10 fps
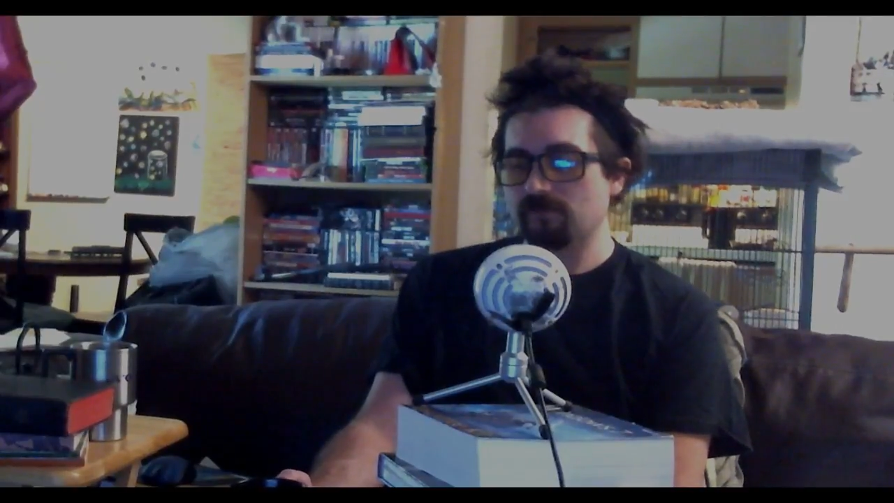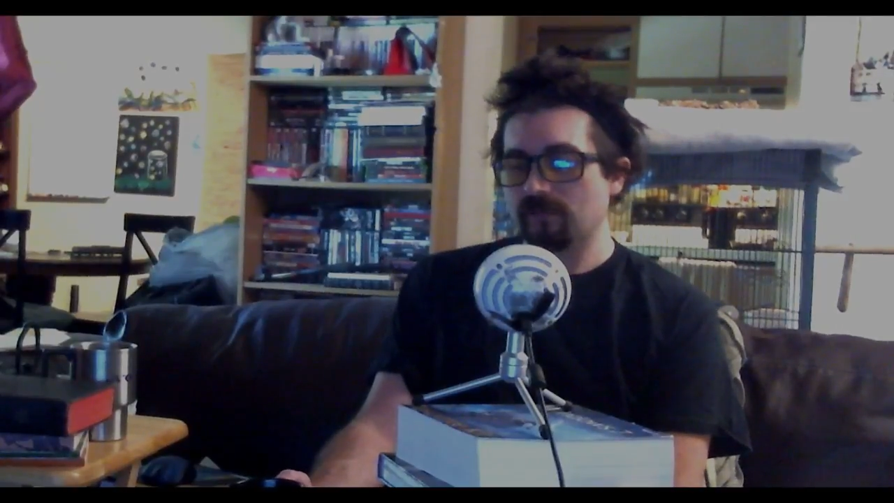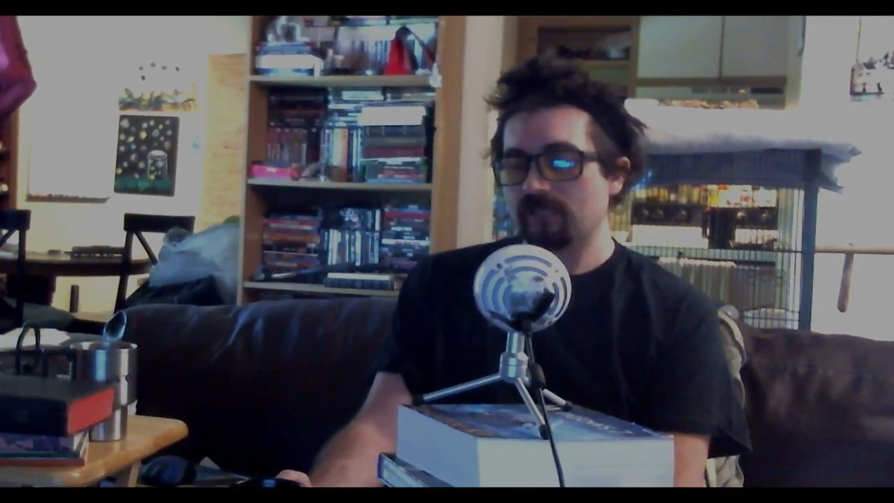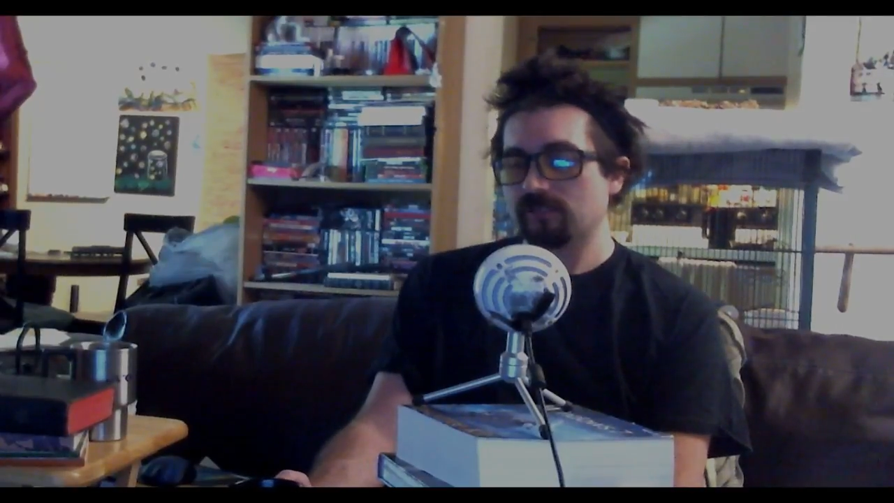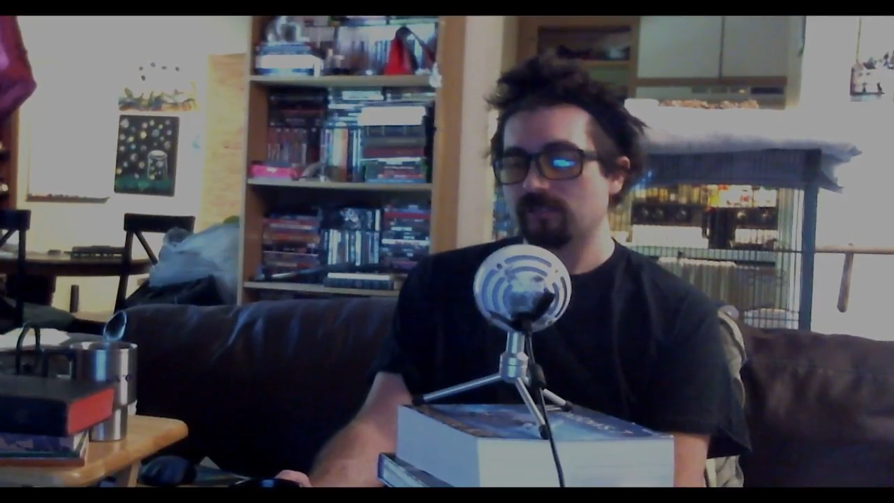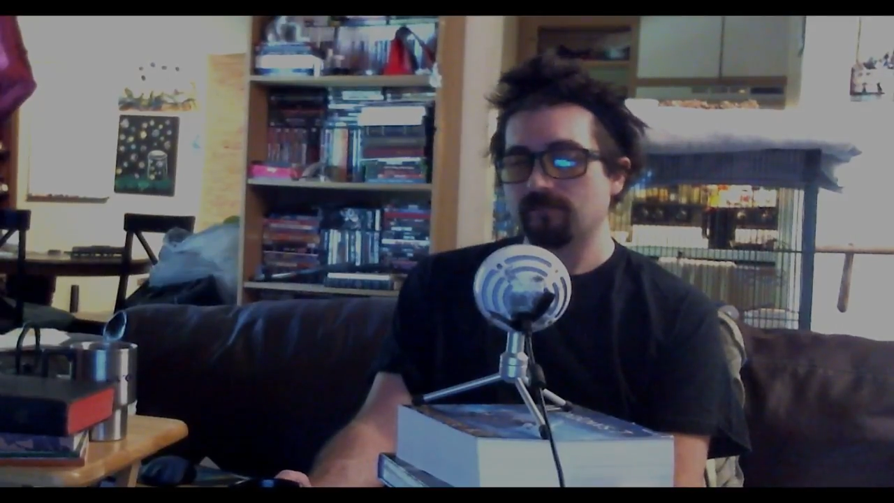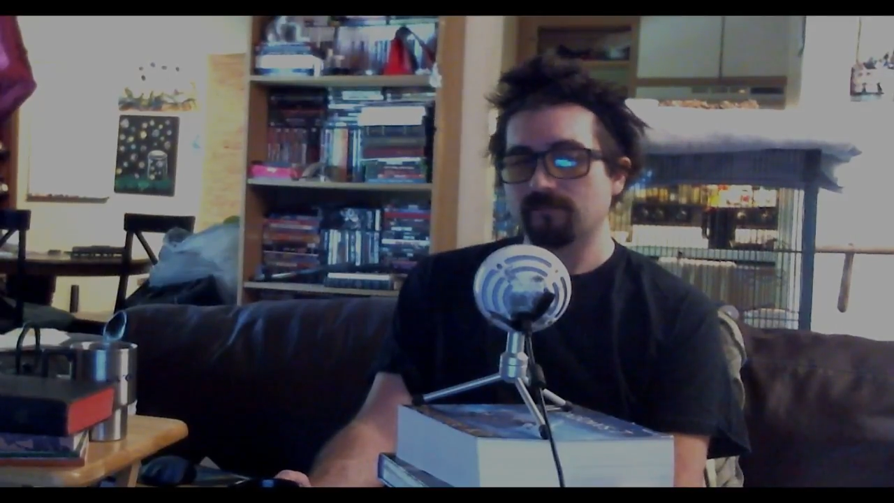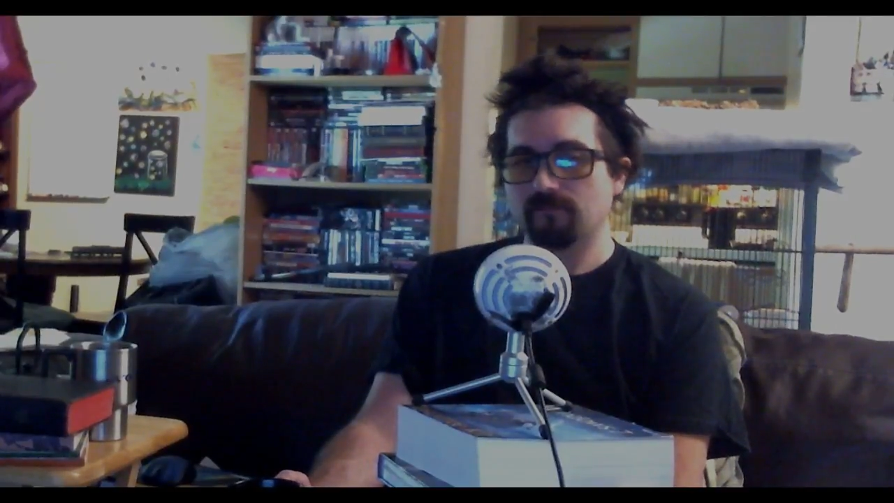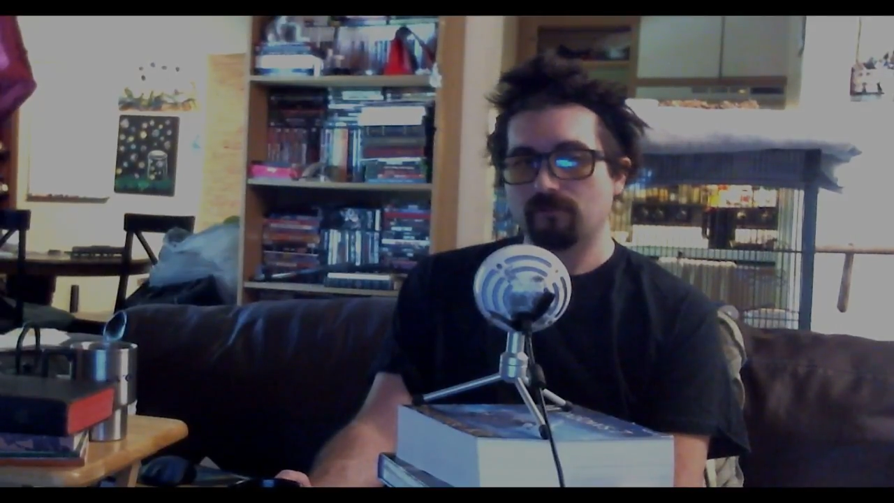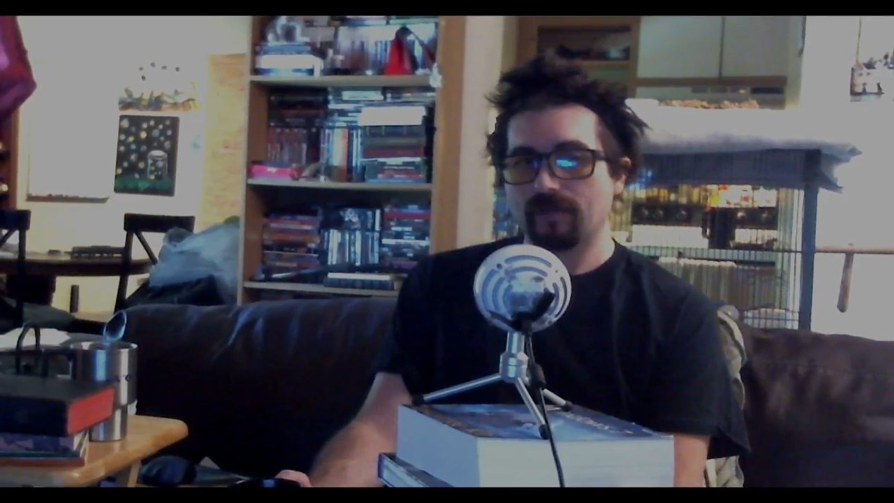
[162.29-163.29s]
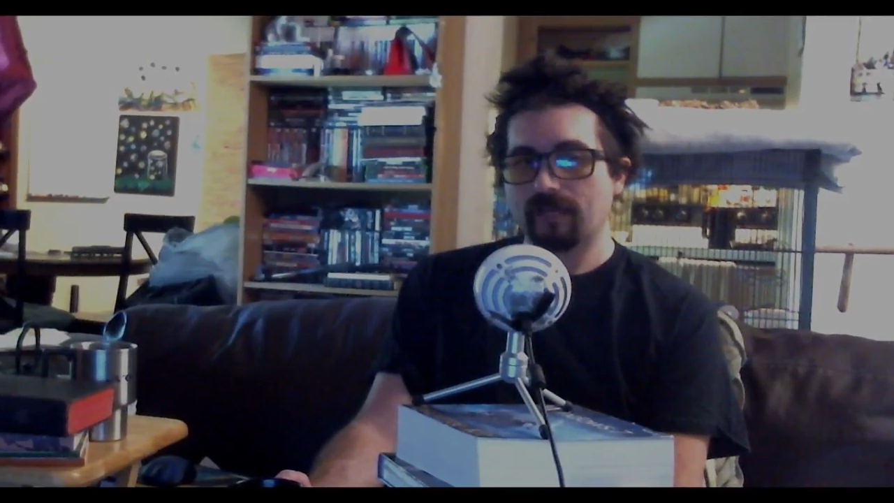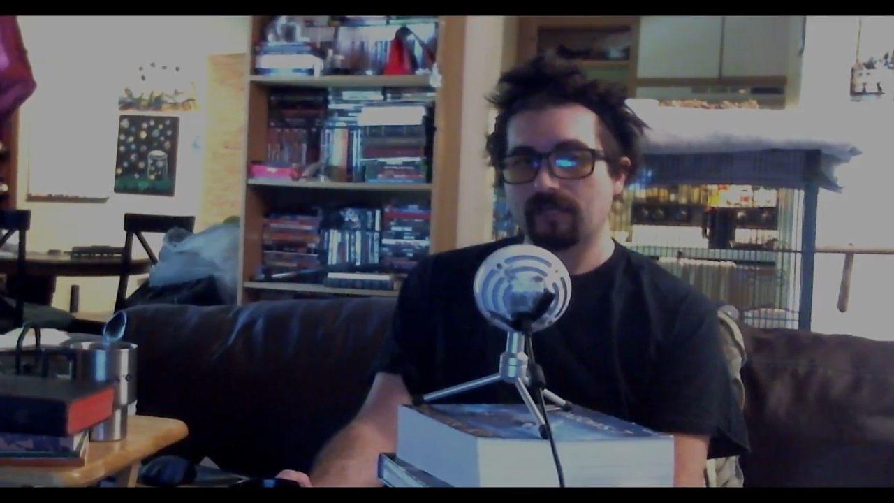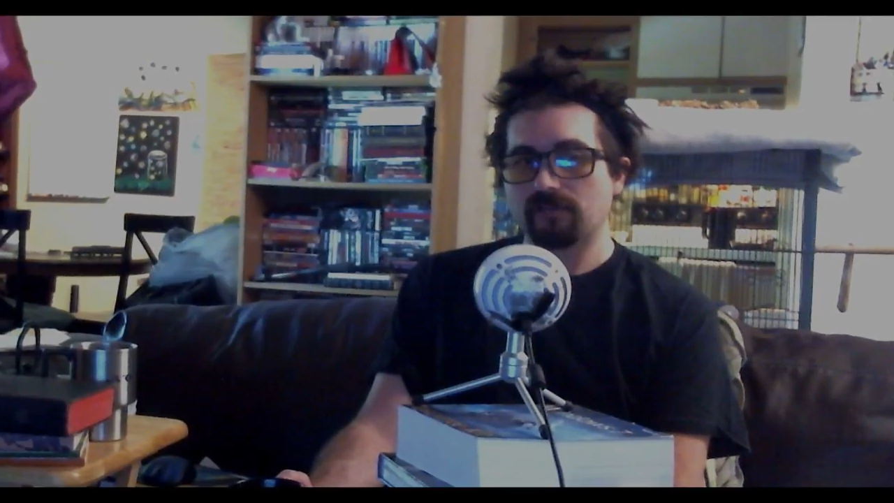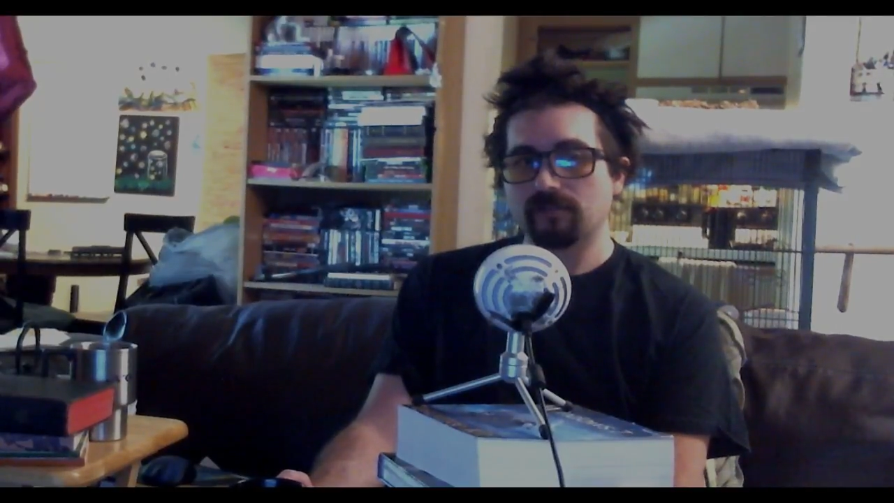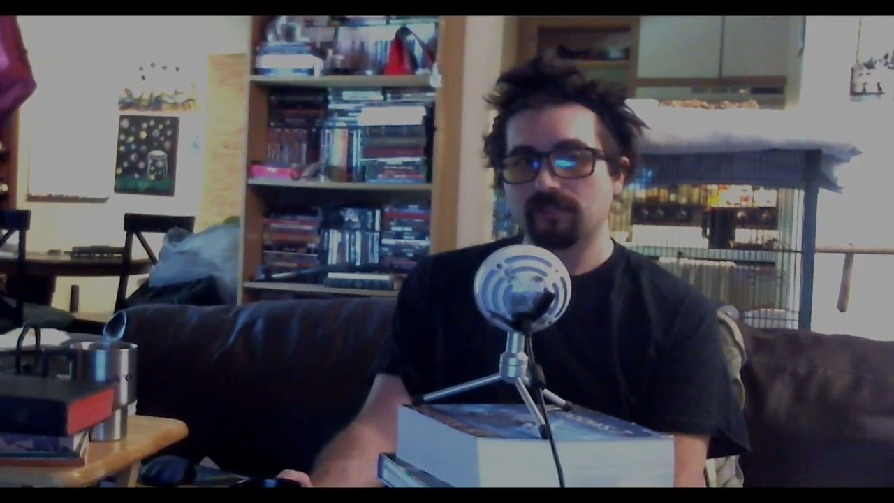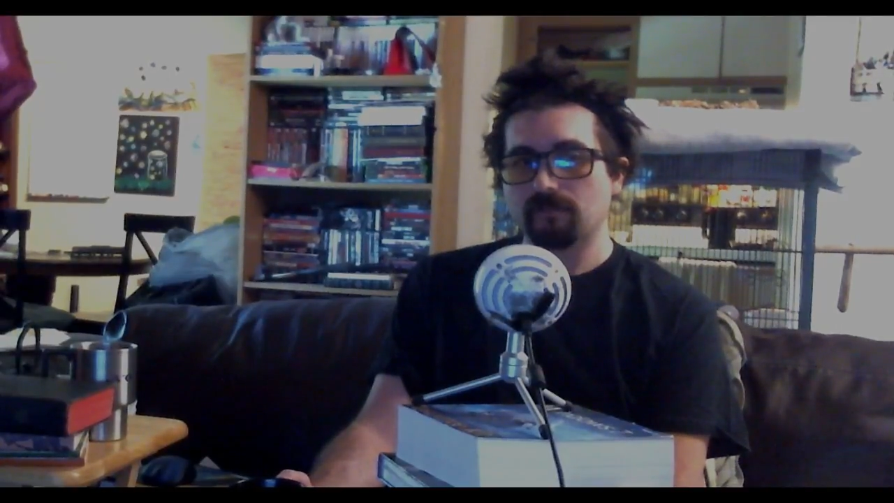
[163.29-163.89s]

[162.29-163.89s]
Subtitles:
actually more accurately,